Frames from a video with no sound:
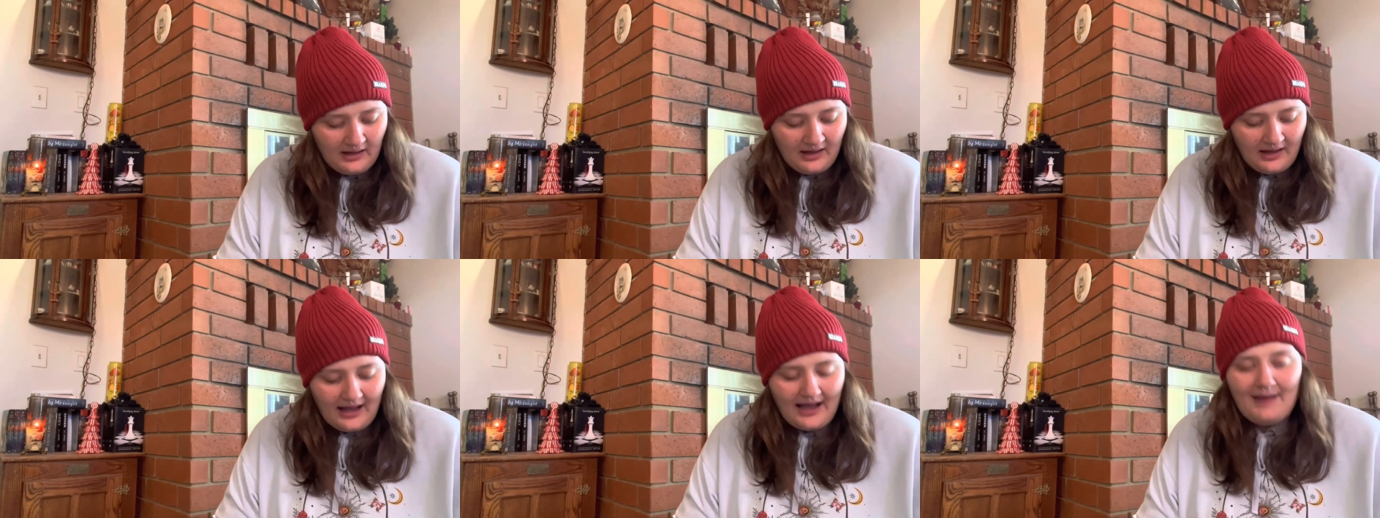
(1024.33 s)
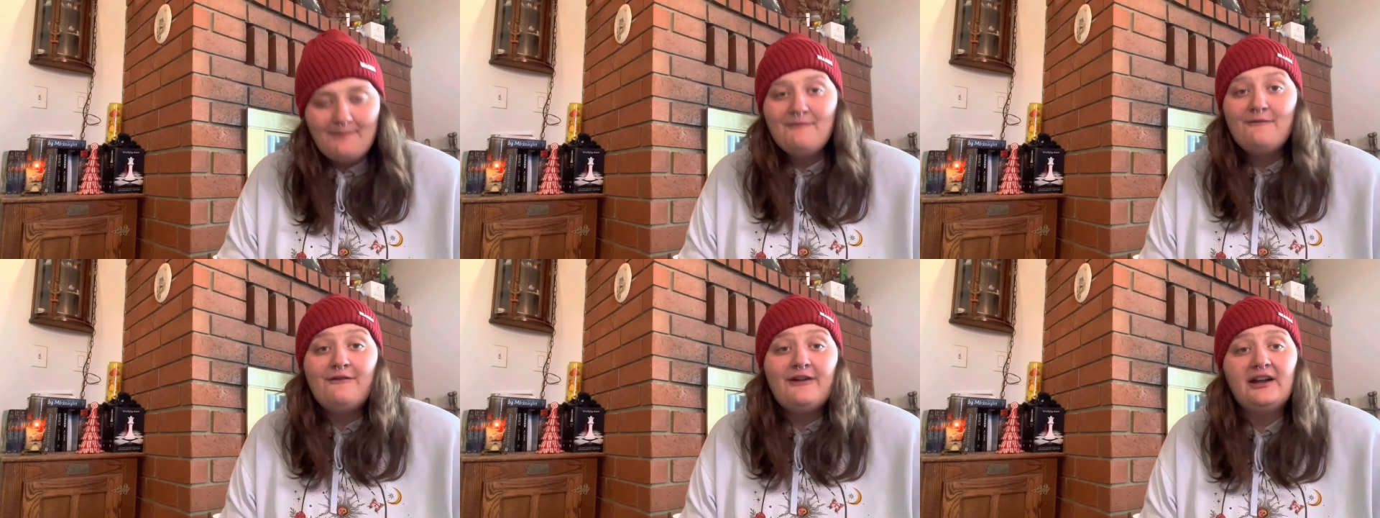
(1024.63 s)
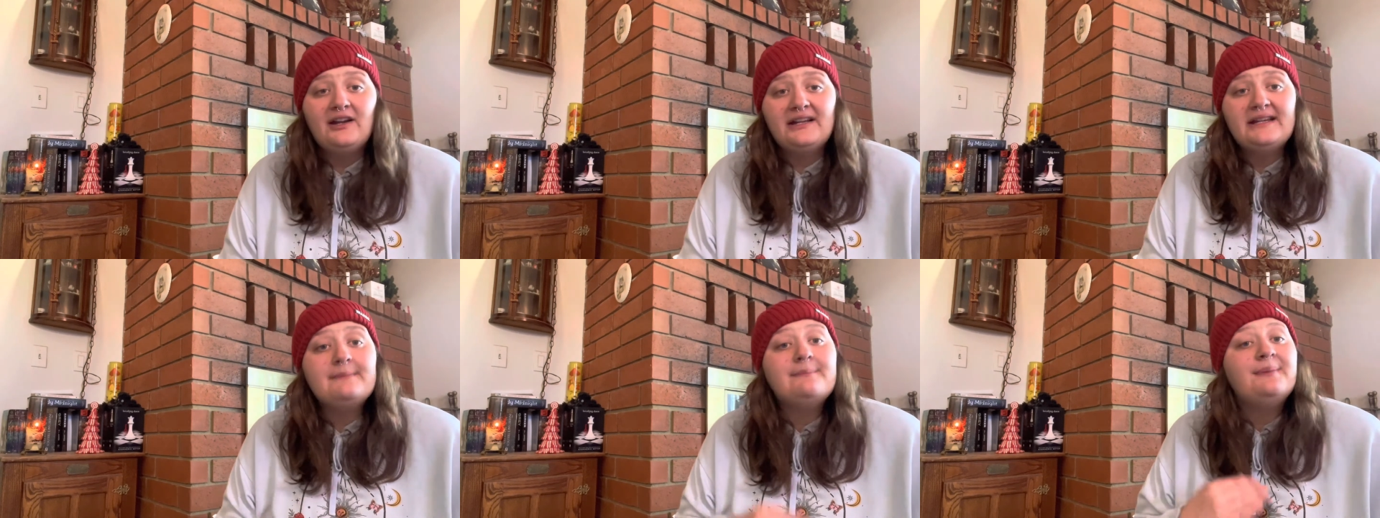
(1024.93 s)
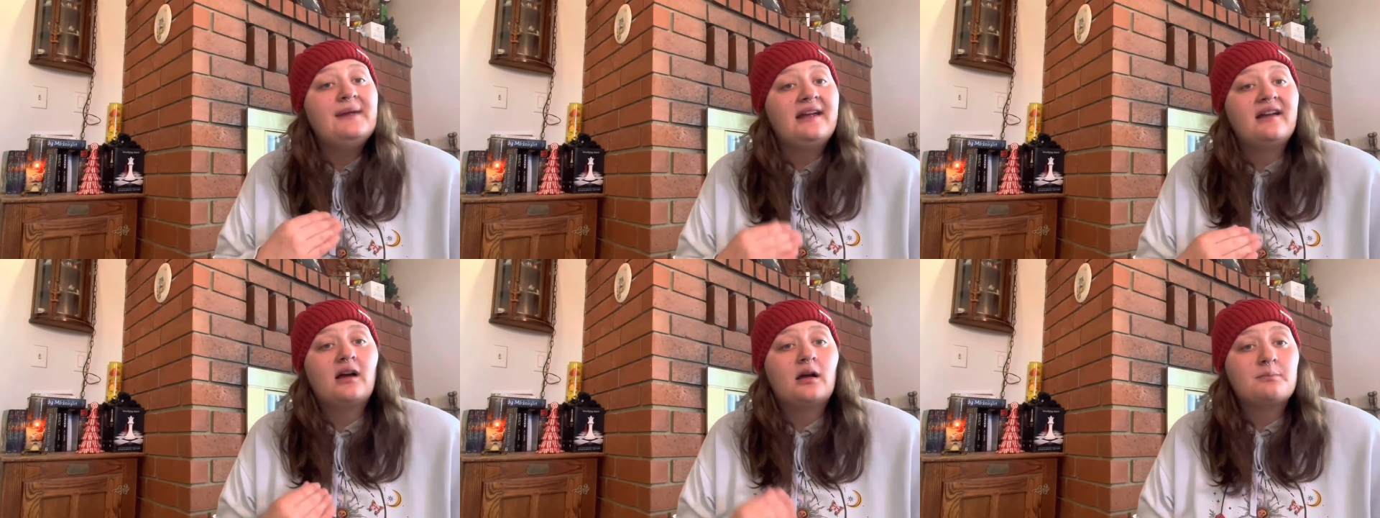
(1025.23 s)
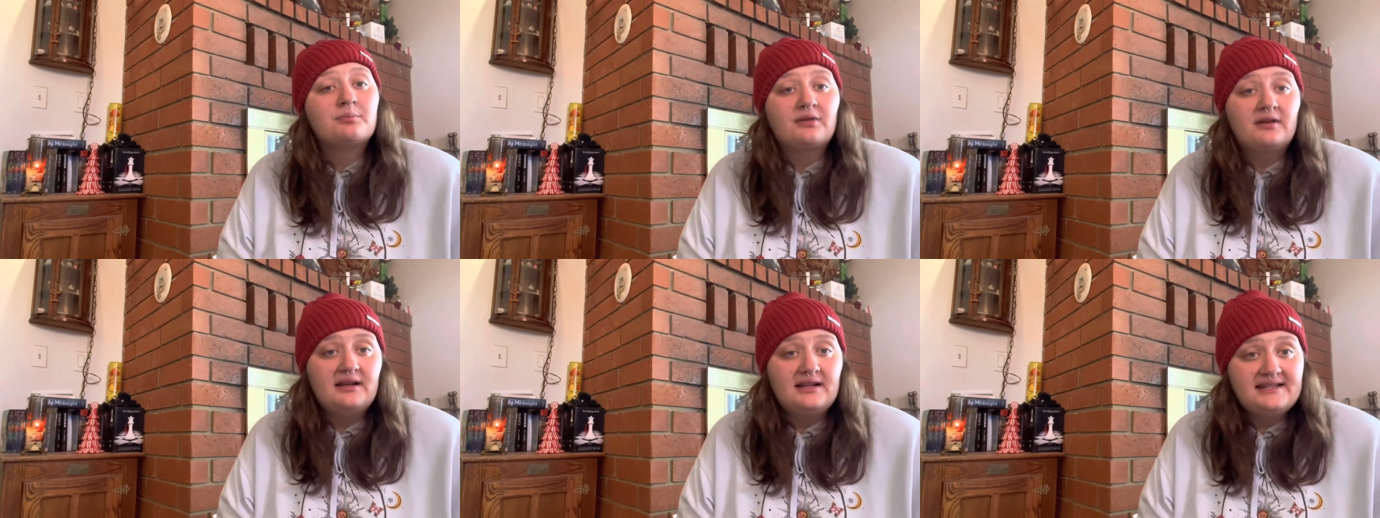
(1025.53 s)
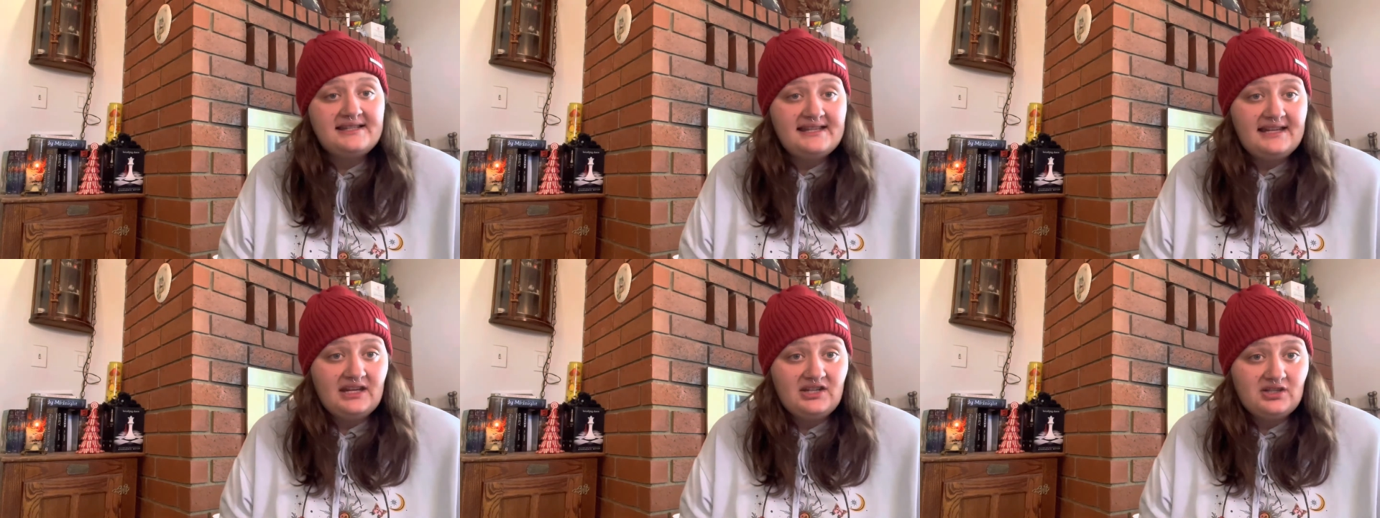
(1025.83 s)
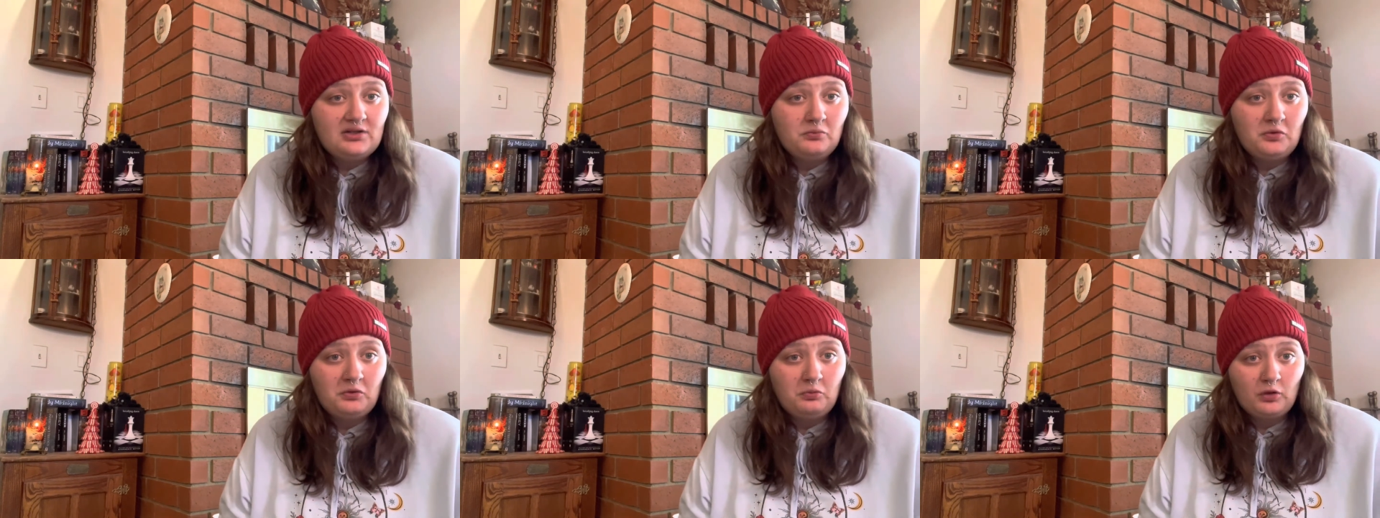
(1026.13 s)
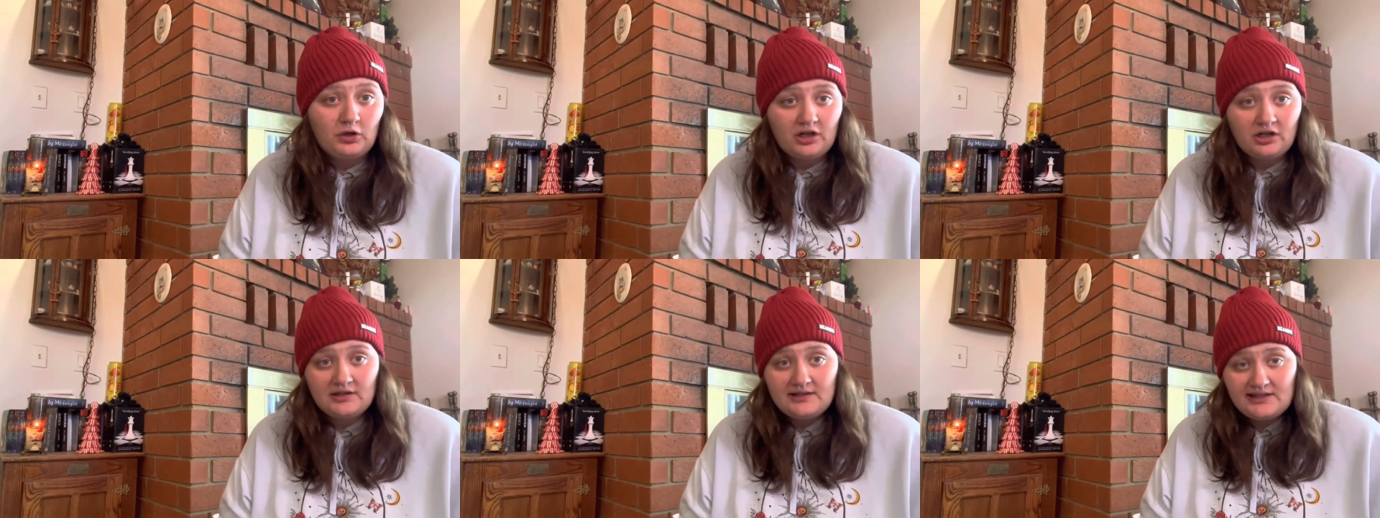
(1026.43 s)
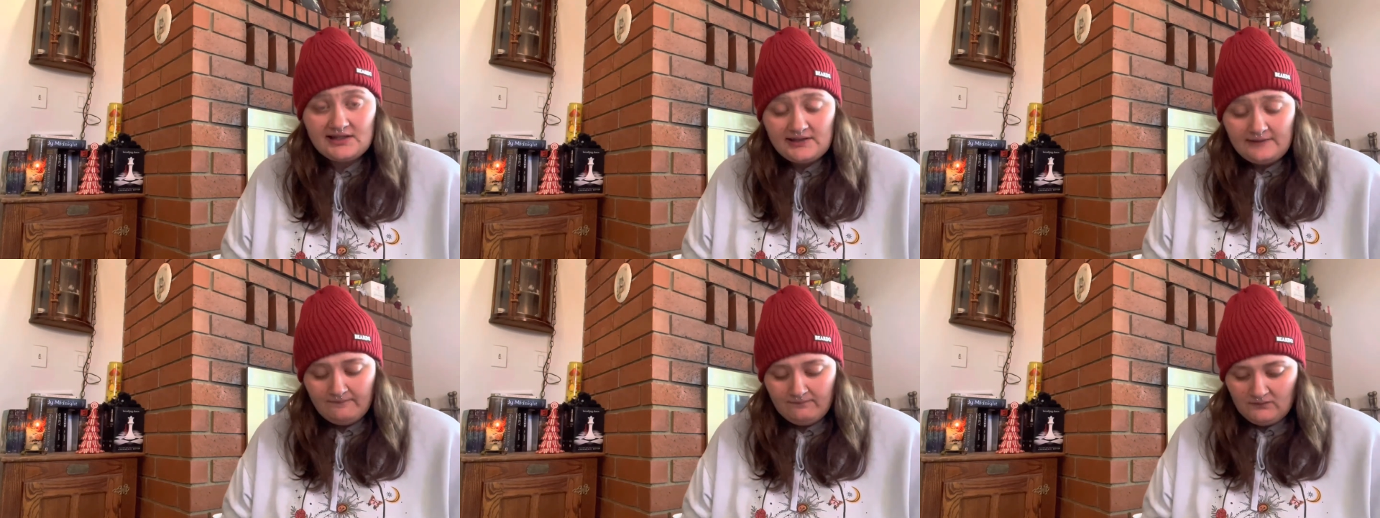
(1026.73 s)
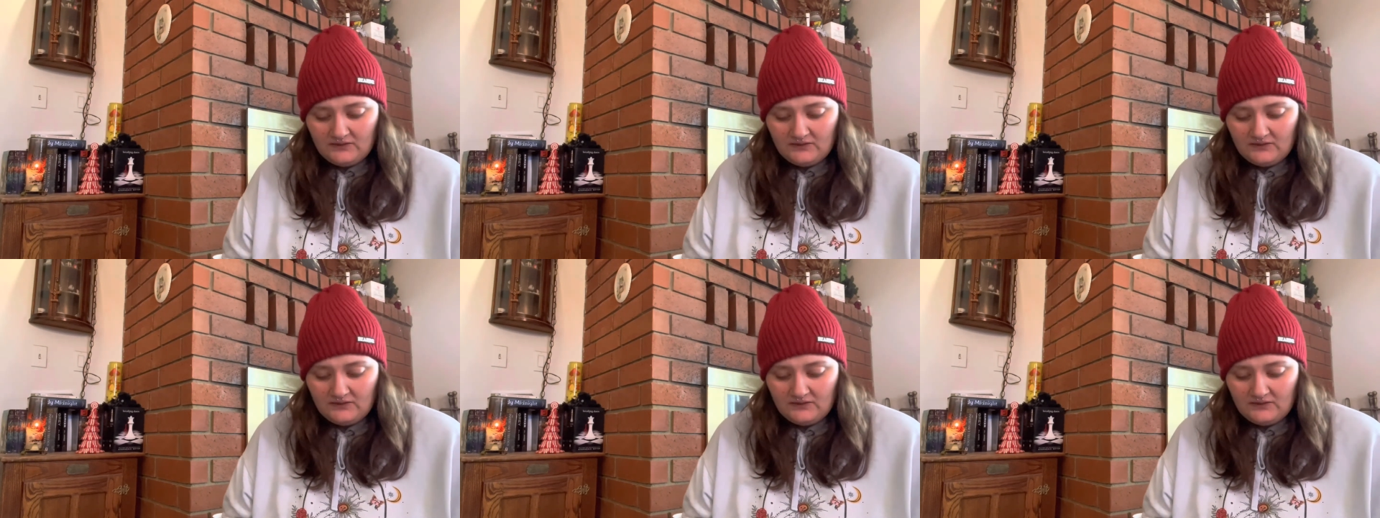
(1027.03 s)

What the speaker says: I'm very big on pronunciation with words,